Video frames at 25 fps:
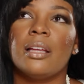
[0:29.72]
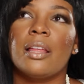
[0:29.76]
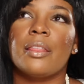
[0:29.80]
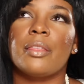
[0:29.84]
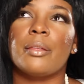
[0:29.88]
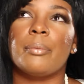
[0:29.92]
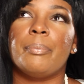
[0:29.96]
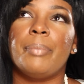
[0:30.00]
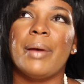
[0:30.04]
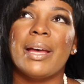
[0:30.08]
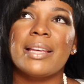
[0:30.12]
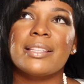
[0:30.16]

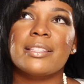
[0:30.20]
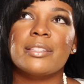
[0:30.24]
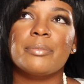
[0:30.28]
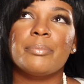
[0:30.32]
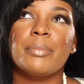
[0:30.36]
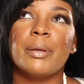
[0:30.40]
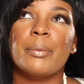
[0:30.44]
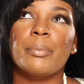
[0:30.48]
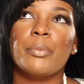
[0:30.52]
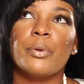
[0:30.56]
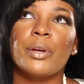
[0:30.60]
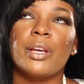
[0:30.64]
The best
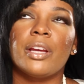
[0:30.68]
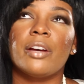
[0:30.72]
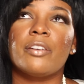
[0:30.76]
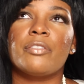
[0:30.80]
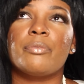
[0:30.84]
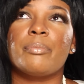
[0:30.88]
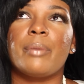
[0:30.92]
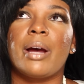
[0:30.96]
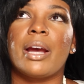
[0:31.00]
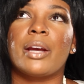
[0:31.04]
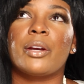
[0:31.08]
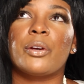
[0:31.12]
memory
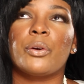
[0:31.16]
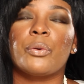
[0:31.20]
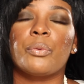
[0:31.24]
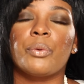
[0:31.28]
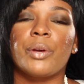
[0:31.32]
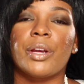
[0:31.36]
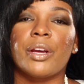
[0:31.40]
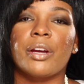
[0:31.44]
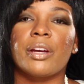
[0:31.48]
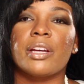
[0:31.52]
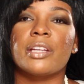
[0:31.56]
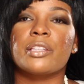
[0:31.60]
of my
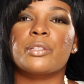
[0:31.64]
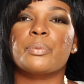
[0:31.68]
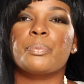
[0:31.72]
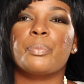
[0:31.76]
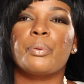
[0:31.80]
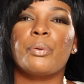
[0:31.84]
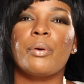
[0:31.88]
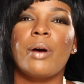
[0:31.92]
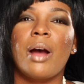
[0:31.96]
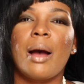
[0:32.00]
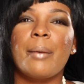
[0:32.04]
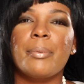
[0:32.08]
career is
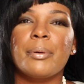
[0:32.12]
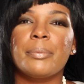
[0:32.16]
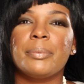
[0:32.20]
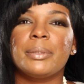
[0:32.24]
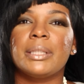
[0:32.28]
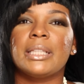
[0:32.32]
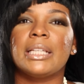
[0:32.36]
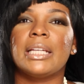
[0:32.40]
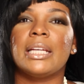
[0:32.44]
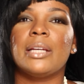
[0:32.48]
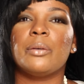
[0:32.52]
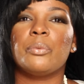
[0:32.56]

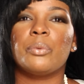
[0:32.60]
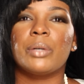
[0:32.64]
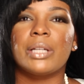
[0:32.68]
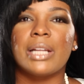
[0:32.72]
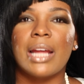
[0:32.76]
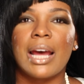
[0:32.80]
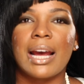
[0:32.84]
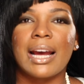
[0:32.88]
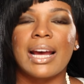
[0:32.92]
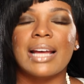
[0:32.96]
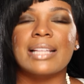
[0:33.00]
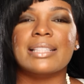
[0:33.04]
probably
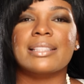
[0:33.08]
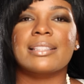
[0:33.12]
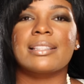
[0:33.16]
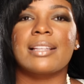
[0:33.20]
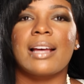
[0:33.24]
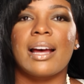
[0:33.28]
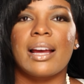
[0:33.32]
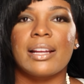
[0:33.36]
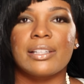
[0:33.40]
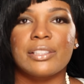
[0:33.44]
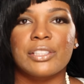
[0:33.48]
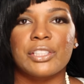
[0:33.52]
when I got
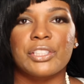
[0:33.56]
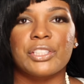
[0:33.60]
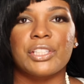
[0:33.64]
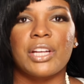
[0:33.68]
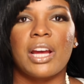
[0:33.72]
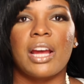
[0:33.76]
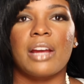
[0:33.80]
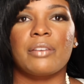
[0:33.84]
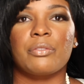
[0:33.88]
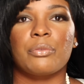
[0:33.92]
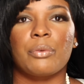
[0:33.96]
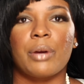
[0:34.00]
signed to
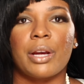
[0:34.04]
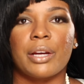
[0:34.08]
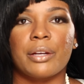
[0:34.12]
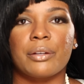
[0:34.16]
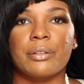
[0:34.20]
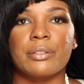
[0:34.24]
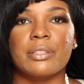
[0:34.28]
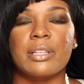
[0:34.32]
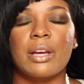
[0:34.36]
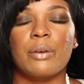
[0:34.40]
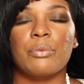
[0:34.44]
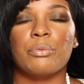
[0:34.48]
Jive
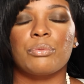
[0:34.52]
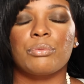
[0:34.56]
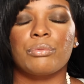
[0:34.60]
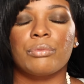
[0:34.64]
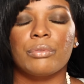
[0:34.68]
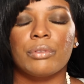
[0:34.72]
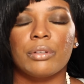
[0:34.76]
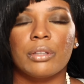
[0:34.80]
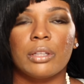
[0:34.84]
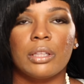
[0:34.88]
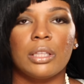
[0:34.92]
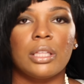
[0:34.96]
Records. I
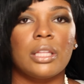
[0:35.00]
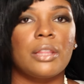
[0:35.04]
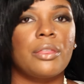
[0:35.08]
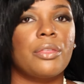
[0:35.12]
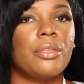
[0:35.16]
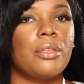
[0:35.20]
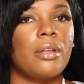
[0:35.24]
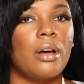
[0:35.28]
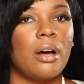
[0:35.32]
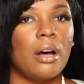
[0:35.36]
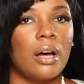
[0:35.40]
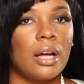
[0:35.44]
really
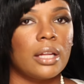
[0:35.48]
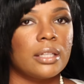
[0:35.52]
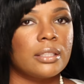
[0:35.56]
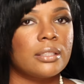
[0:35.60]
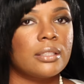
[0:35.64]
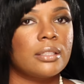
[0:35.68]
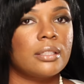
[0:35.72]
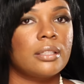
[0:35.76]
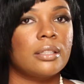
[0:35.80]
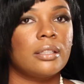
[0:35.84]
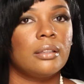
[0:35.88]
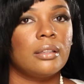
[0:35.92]

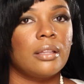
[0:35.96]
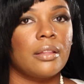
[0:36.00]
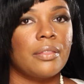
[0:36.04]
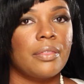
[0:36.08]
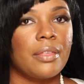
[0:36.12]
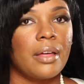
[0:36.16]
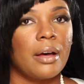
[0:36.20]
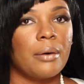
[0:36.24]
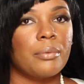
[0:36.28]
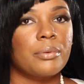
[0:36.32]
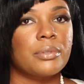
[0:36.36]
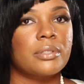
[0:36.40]
thought that
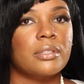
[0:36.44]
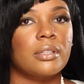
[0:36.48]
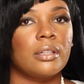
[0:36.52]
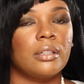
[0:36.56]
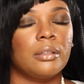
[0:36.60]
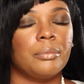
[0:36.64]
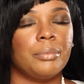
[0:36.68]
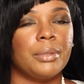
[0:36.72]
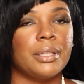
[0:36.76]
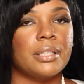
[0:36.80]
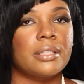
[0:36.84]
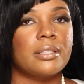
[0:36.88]
that was
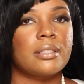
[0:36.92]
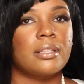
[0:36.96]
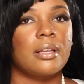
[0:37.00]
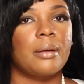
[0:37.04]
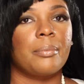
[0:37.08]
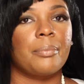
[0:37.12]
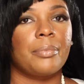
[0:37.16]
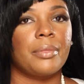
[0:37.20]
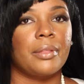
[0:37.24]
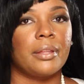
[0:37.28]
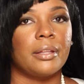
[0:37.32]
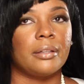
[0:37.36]
gonna be
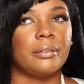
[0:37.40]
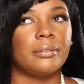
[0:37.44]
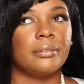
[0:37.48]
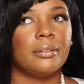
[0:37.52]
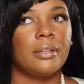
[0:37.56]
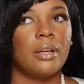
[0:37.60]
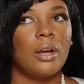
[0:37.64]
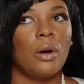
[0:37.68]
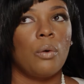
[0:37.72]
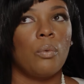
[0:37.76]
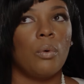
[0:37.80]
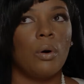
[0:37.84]
something.
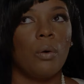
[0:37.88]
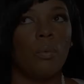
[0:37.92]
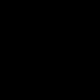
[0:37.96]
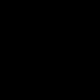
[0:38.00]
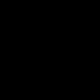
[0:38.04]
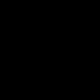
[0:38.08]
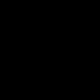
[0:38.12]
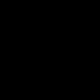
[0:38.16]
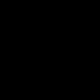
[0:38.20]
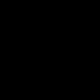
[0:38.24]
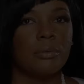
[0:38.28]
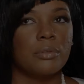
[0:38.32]
Well,
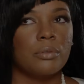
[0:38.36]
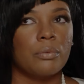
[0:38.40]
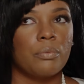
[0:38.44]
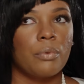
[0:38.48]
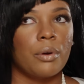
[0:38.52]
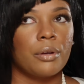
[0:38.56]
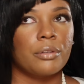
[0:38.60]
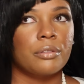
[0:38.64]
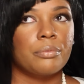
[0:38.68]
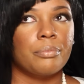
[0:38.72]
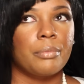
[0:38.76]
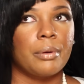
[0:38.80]
wait, that was the
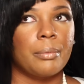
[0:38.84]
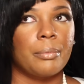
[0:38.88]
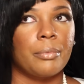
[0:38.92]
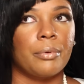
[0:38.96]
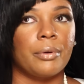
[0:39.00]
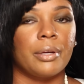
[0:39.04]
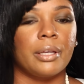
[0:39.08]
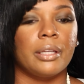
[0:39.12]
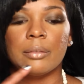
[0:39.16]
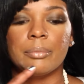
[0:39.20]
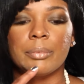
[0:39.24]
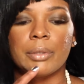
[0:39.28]
worst
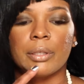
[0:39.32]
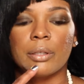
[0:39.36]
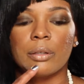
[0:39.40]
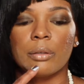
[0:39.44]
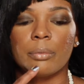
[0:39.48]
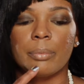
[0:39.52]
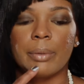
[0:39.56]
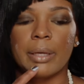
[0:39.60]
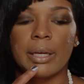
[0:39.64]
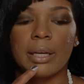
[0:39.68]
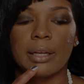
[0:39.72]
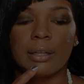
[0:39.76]
memory. Let me
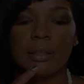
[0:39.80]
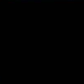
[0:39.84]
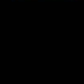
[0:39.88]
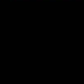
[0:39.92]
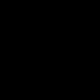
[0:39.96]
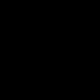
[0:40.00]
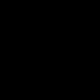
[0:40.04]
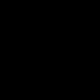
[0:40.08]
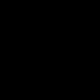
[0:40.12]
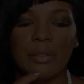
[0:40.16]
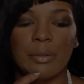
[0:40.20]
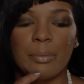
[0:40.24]
go back.
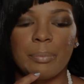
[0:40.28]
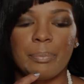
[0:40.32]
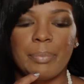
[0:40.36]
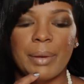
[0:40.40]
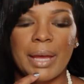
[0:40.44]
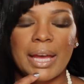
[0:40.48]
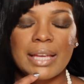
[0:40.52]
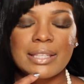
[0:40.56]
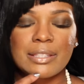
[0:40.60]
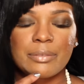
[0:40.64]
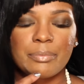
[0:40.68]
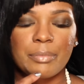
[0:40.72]
The
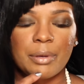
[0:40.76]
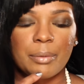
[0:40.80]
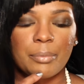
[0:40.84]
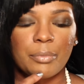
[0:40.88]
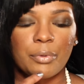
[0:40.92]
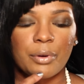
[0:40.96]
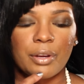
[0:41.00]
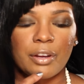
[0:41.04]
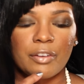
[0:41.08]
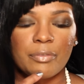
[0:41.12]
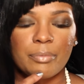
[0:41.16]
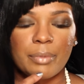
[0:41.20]
best
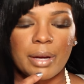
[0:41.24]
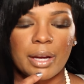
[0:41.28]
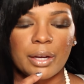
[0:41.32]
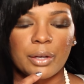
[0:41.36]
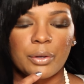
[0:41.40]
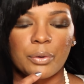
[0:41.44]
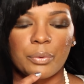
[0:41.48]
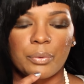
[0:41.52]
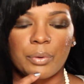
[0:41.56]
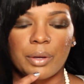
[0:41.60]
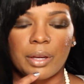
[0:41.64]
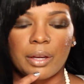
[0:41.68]
memory of my
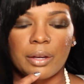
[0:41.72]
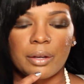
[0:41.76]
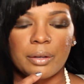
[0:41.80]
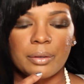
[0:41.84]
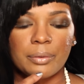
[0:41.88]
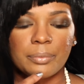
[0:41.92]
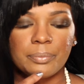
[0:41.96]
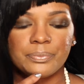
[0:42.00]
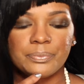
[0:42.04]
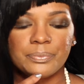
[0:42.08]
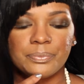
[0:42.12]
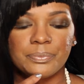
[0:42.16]

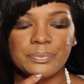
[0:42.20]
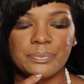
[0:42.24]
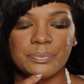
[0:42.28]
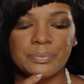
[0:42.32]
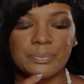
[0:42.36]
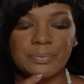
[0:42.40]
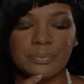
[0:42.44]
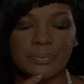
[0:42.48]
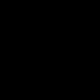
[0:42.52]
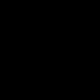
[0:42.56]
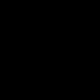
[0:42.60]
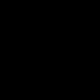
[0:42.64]
career,
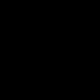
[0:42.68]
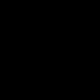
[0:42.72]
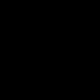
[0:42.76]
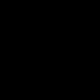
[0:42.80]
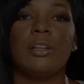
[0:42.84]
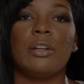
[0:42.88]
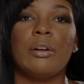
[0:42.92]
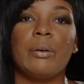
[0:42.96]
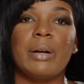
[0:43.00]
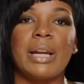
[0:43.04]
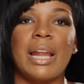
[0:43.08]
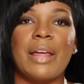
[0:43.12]

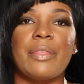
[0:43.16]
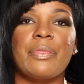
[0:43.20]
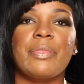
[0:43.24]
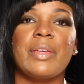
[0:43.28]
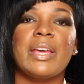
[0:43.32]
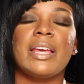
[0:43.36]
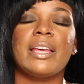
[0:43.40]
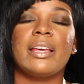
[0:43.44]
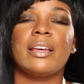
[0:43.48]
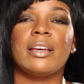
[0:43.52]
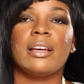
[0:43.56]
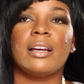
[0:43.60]
you know what? I
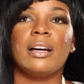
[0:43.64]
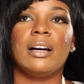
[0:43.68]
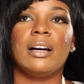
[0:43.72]
think